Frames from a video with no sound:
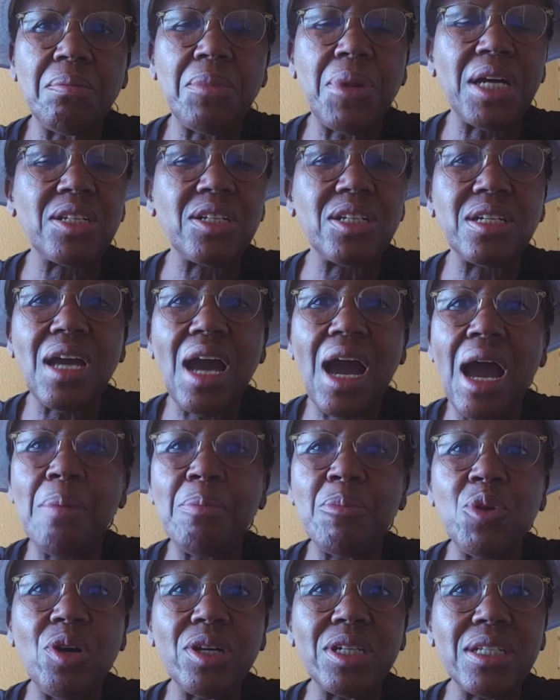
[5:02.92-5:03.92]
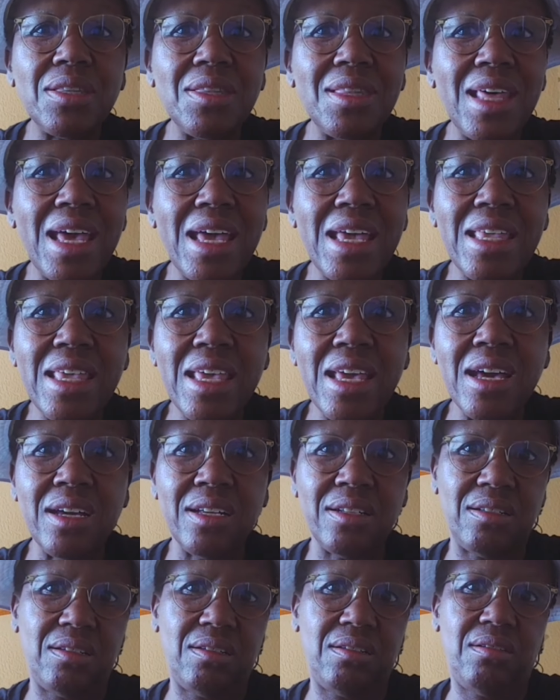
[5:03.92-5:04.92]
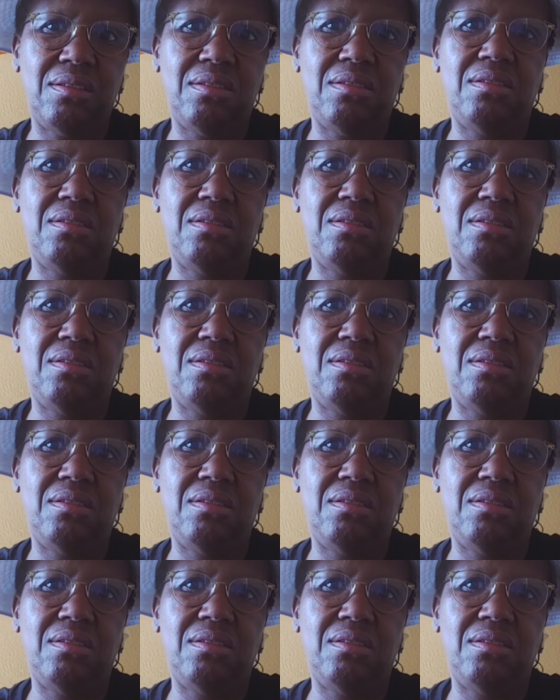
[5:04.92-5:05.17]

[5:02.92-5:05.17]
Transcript: But I'm not there yet.